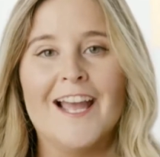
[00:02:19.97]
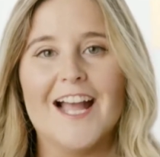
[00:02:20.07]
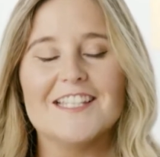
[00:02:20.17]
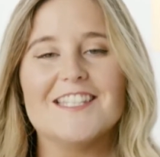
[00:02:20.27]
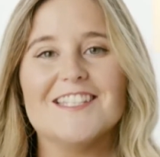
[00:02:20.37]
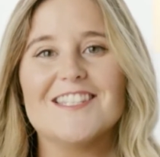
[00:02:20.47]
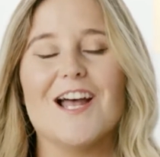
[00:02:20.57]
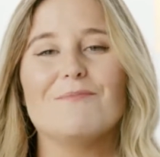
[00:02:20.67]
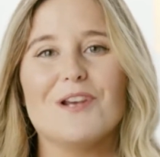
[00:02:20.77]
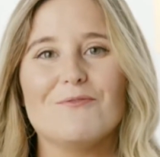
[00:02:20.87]
And since
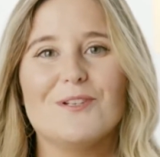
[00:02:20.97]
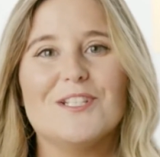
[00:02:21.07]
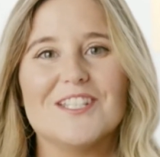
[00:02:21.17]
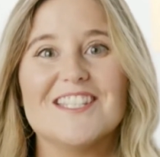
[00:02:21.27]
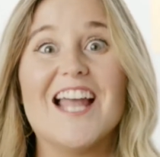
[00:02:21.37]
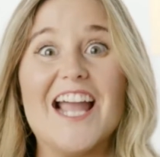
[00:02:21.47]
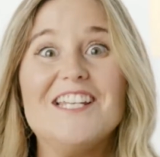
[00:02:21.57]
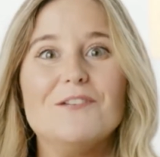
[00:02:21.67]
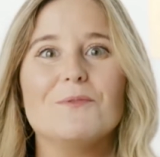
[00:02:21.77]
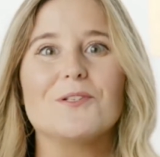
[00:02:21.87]
Snapchat reaches
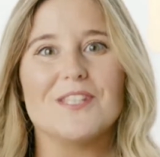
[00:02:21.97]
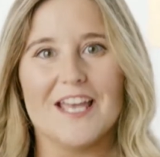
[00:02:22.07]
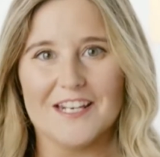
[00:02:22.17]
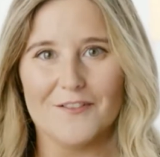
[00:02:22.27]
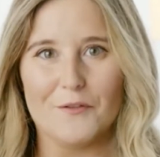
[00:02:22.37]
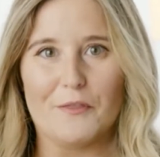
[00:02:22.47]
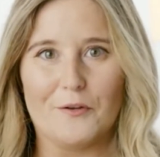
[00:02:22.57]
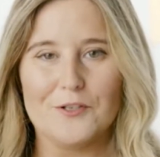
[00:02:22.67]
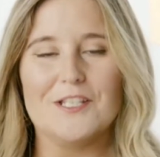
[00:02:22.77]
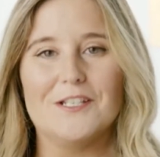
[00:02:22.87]
90% of the
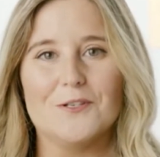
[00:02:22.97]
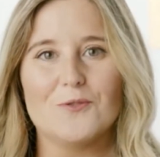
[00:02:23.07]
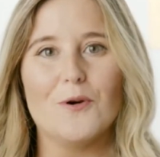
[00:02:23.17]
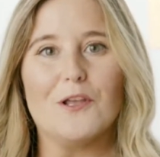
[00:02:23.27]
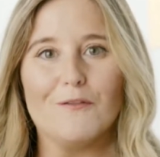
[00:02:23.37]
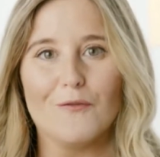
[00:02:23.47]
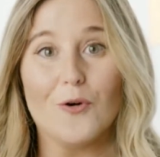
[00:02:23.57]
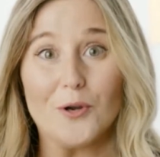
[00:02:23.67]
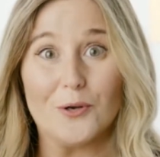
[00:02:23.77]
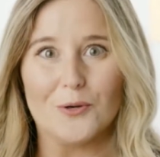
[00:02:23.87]
13 to
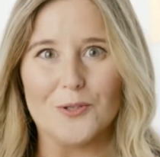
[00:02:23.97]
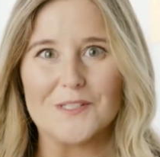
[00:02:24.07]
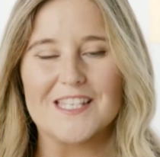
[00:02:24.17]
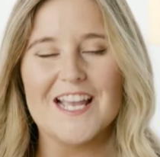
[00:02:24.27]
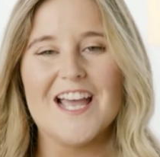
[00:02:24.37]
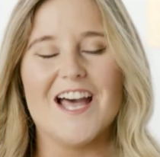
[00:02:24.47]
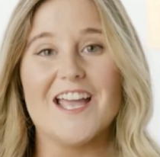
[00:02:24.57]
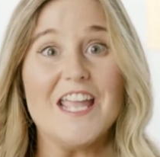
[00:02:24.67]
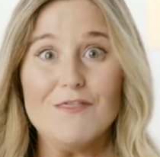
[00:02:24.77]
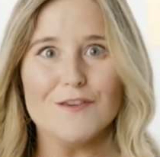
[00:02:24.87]
24 year olds uh,
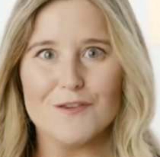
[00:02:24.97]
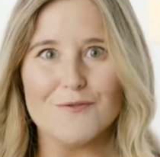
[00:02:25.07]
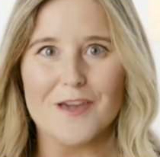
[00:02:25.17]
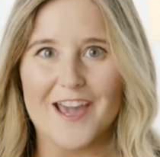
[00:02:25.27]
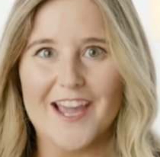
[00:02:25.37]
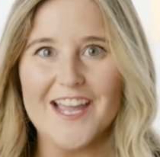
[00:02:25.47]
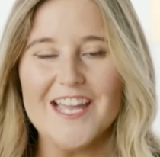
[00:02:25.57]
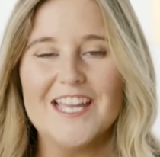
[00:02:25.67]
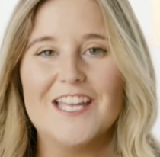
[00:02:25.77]
in the UK,